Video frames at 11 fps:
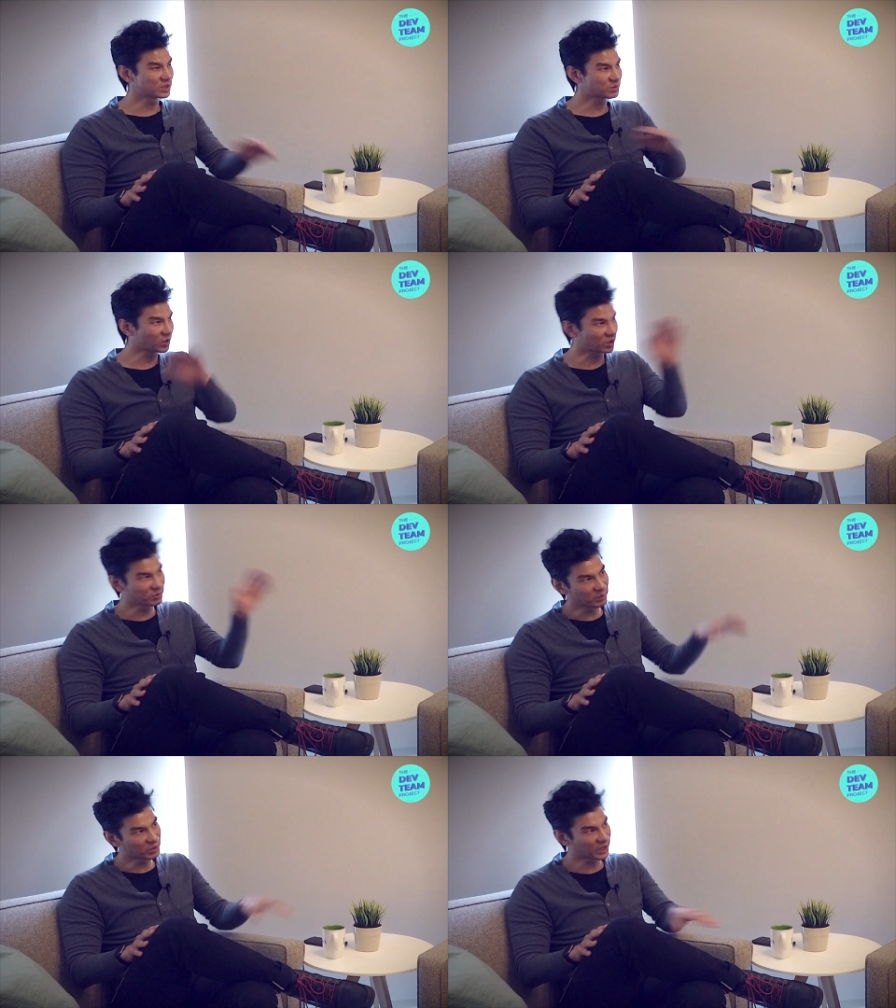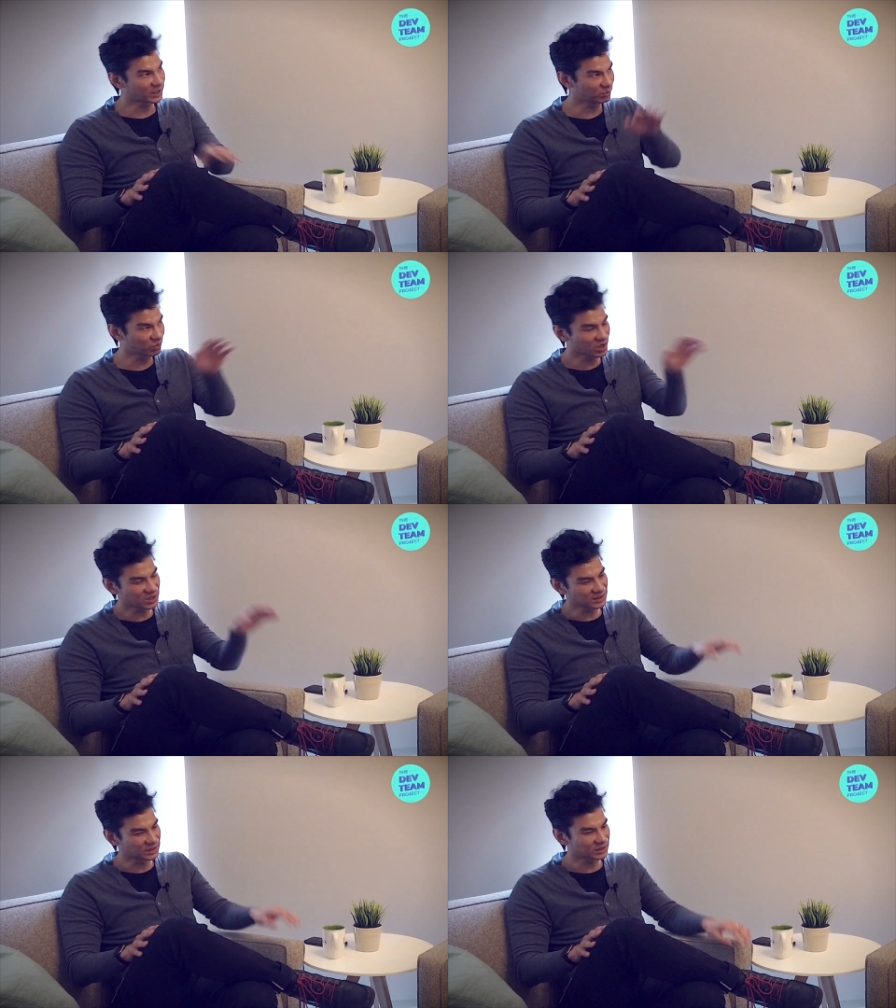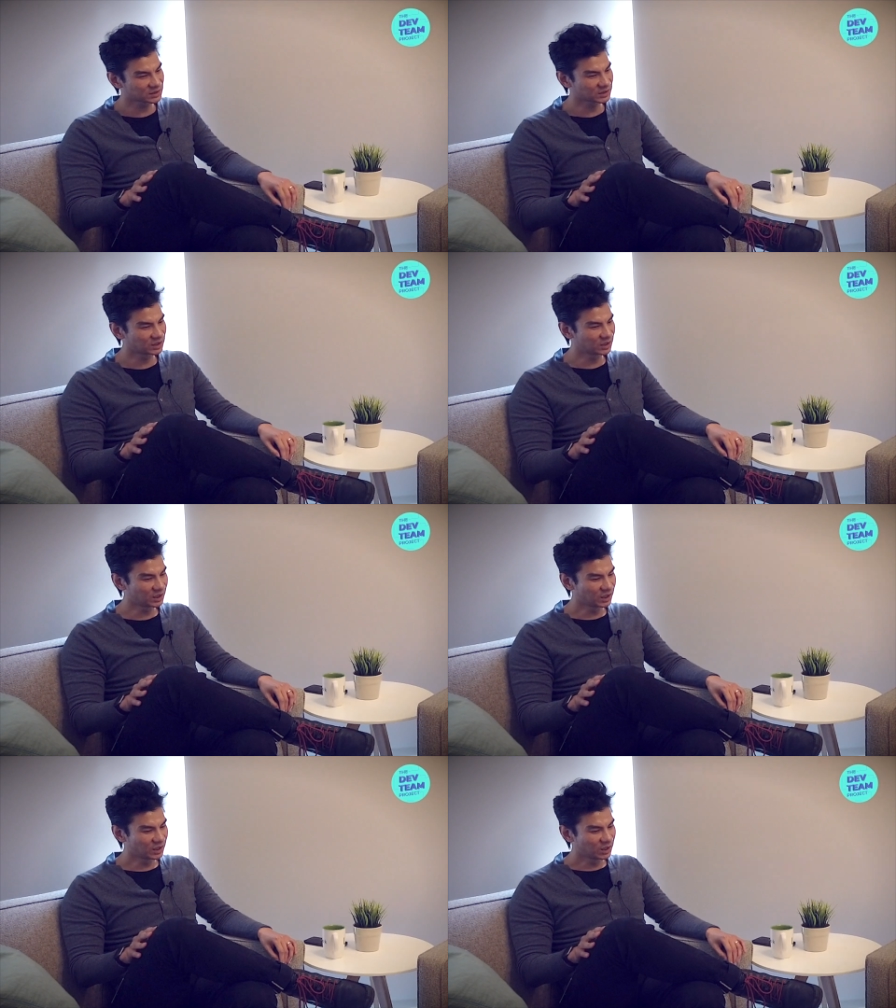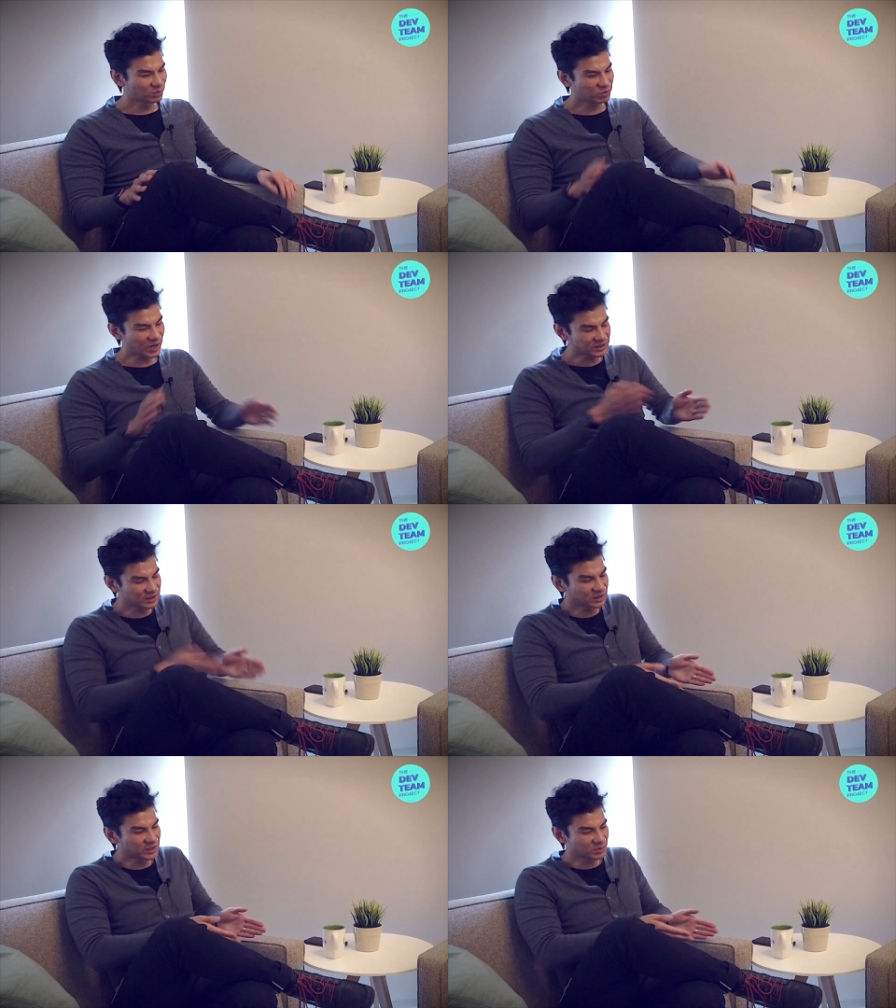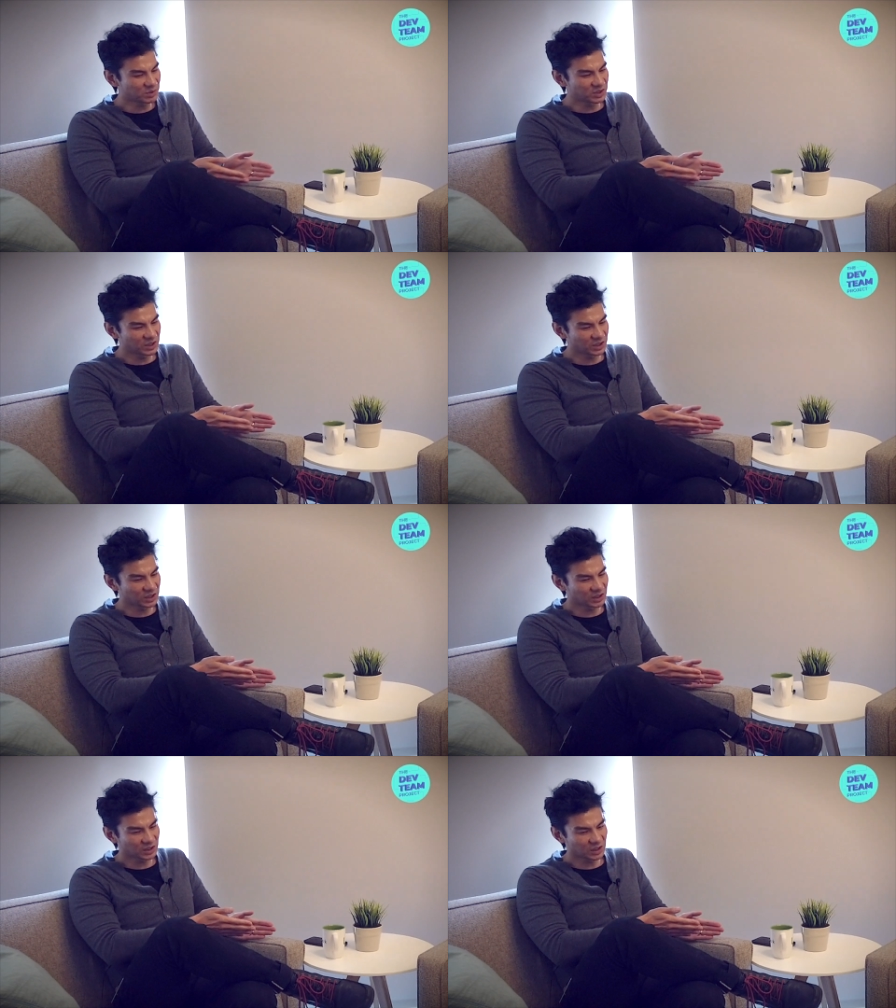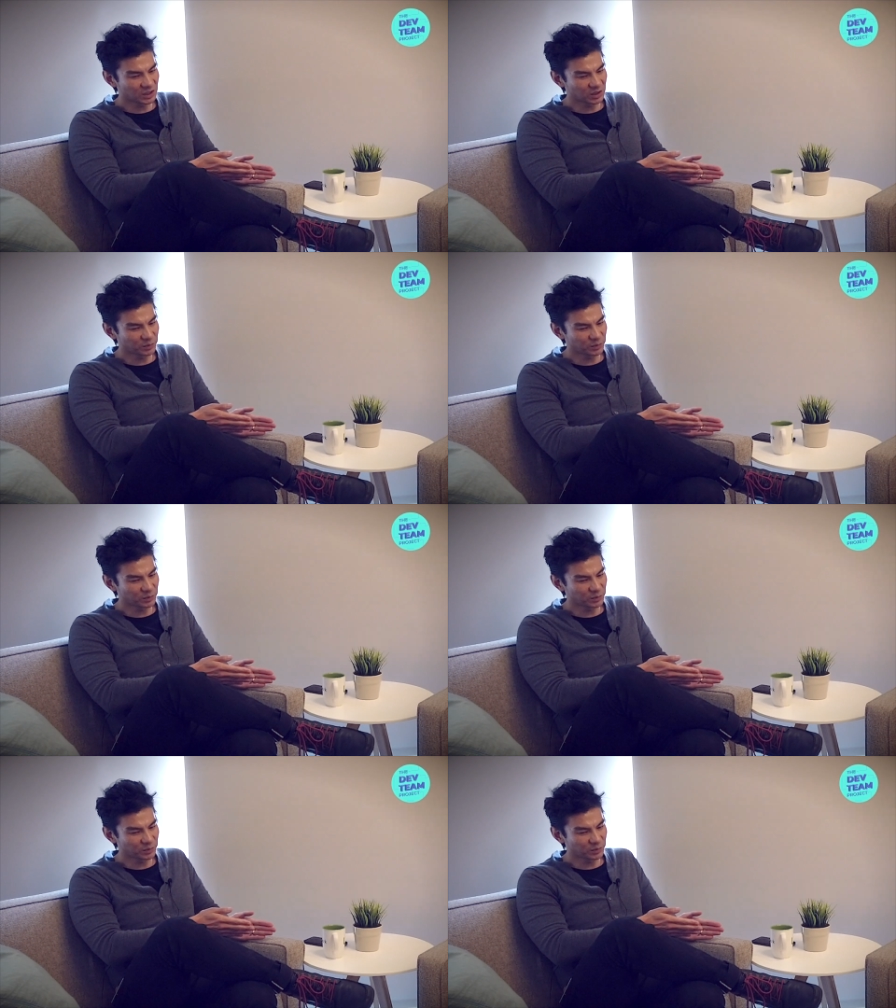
is part of my planning process. Practically speaking,